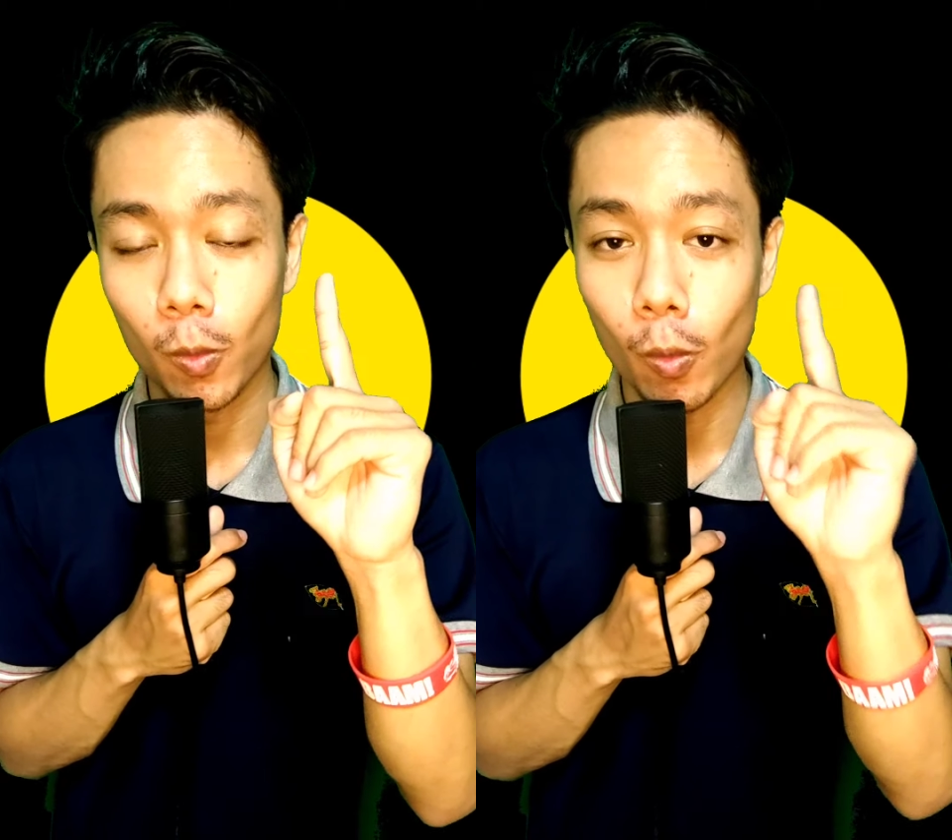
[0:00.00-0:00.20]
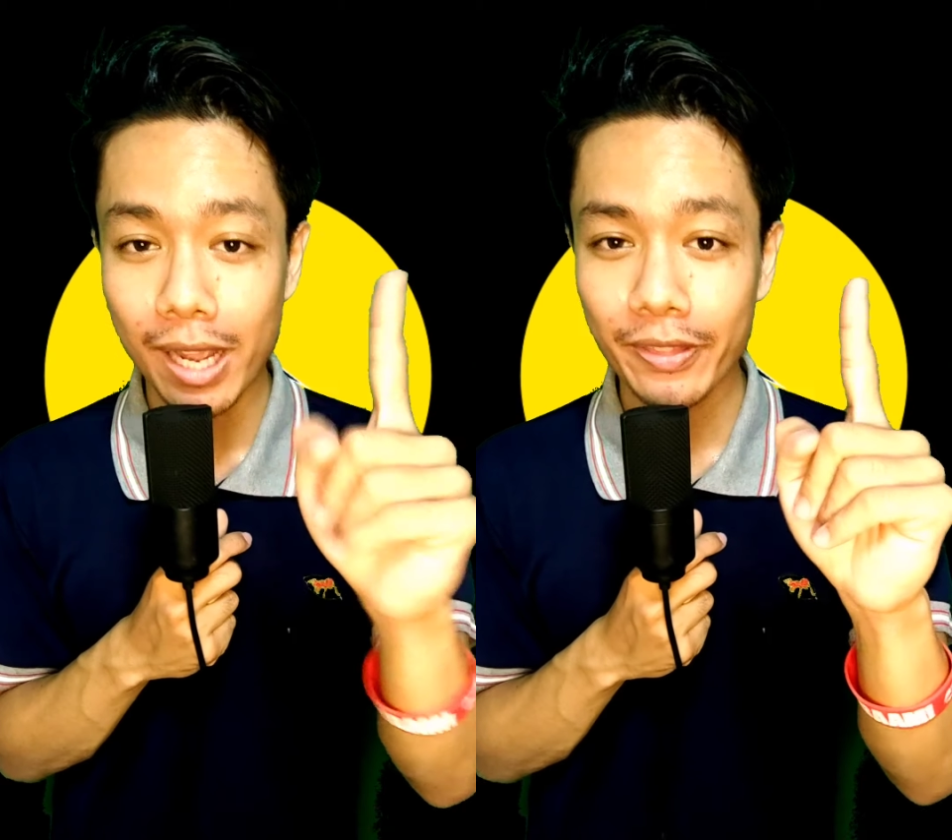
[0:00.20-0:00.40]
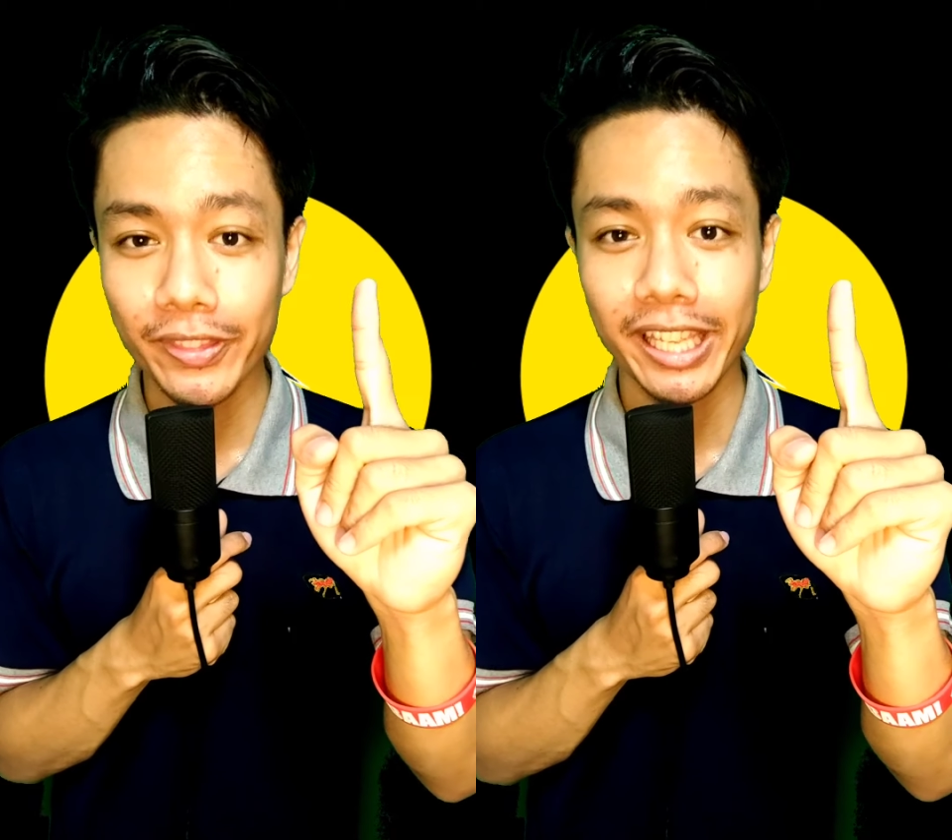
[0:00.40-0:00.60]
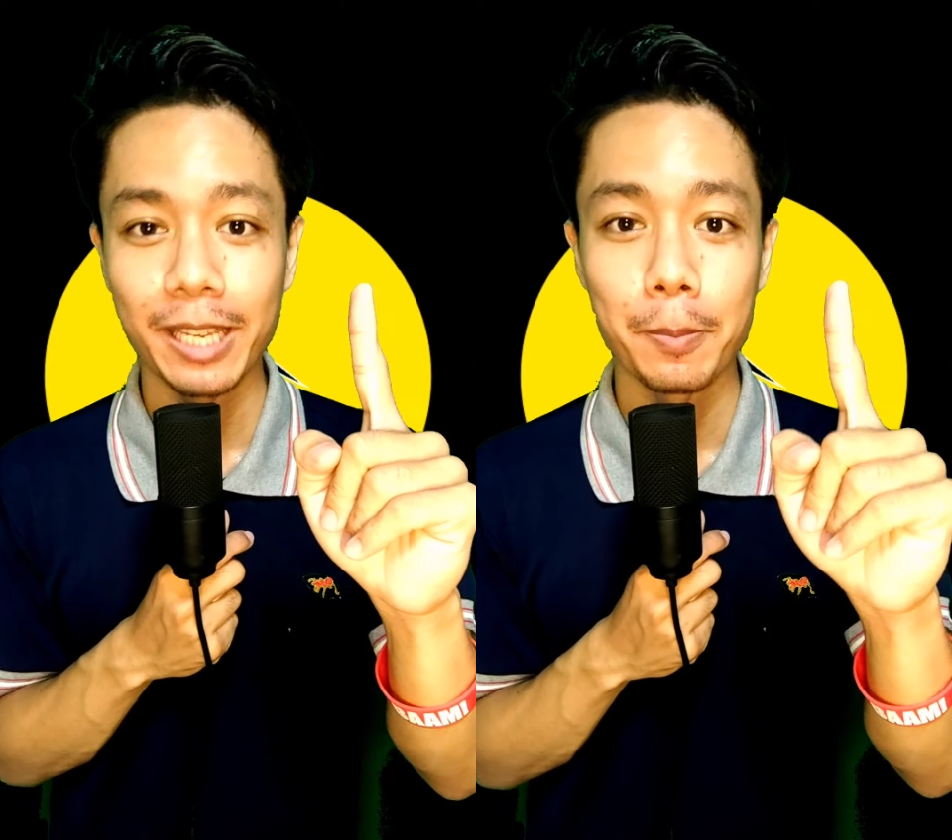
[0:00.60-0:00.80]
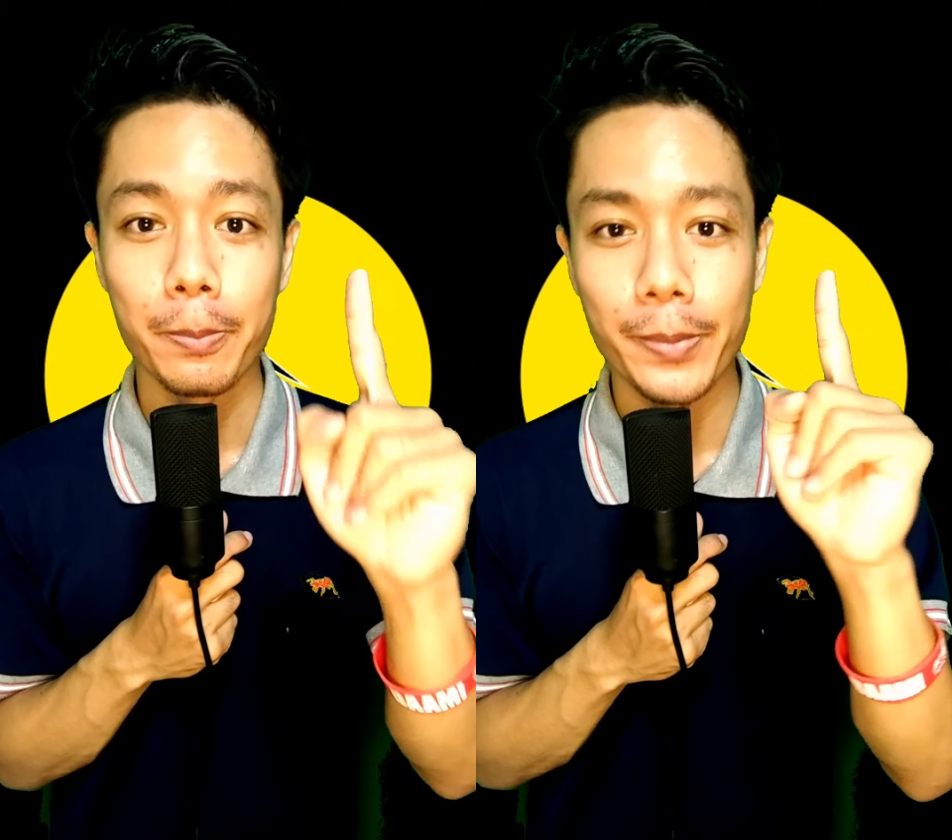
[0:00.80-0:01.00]
one
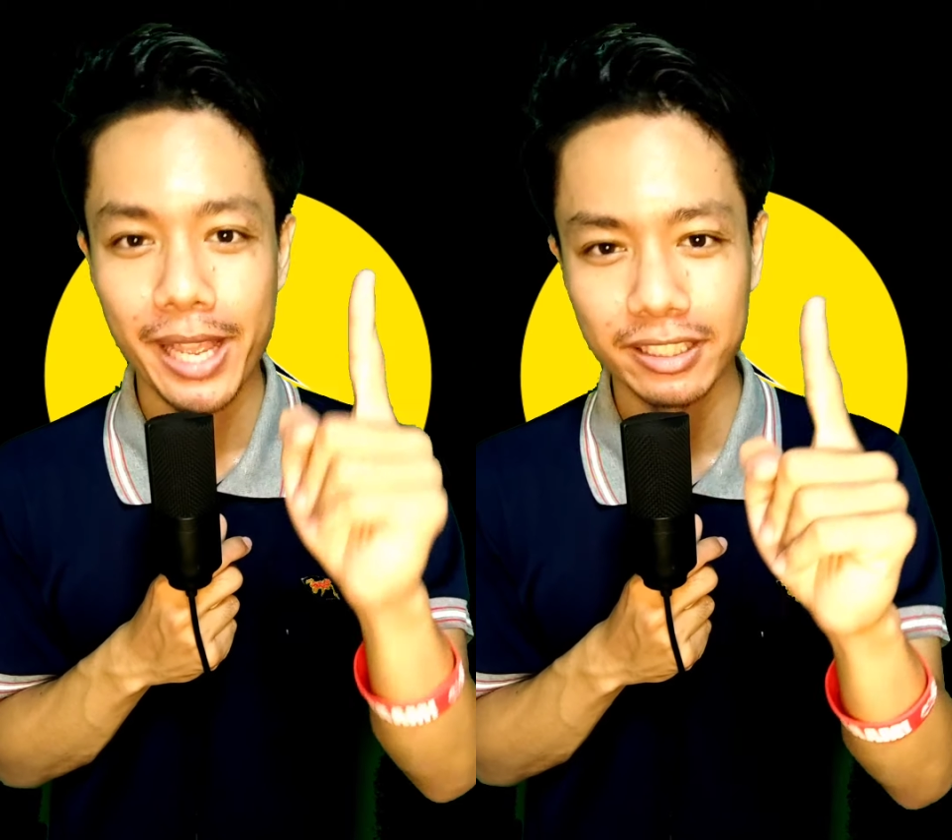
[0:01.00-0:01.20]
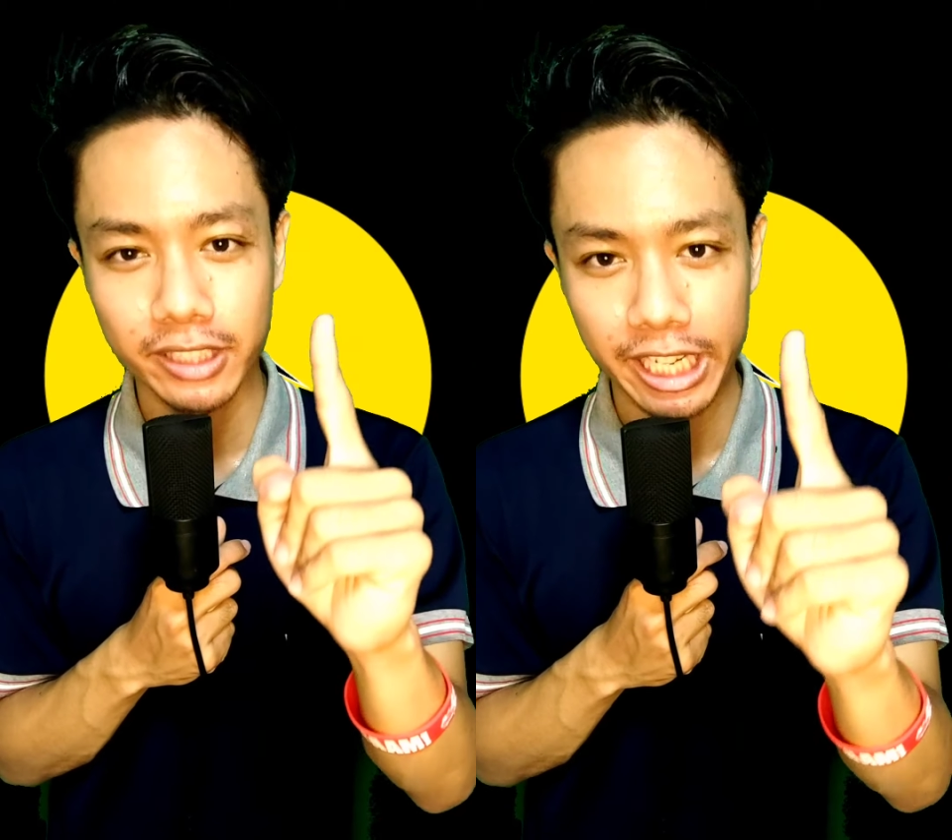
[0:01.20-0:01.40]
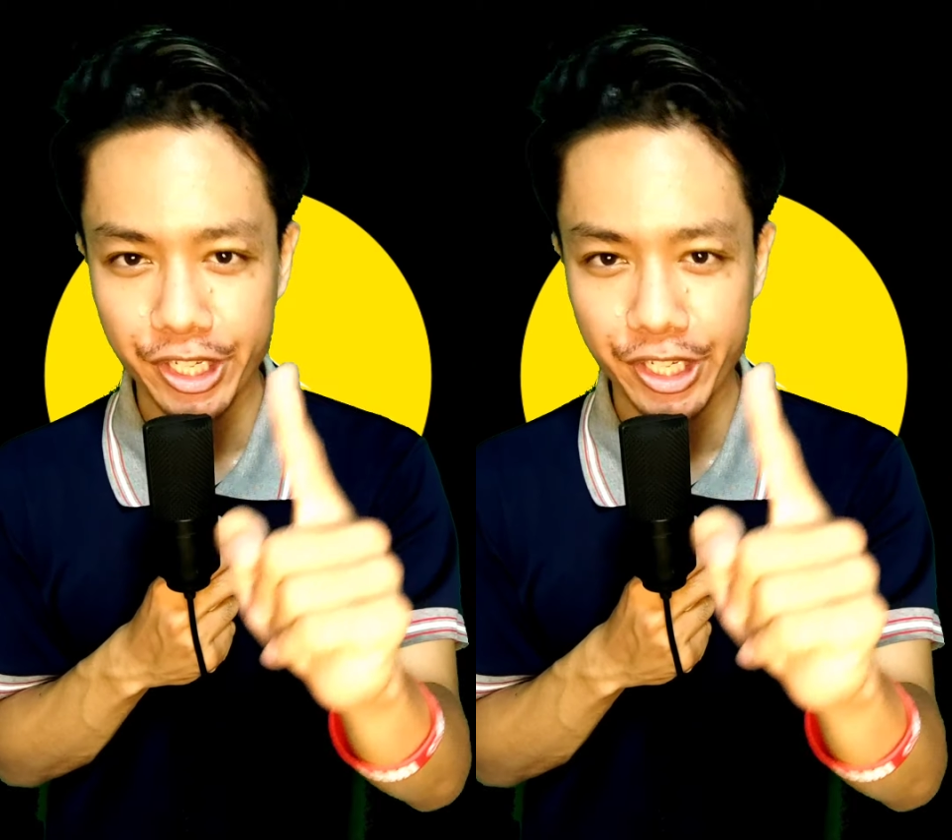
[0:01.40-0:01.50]
thing, best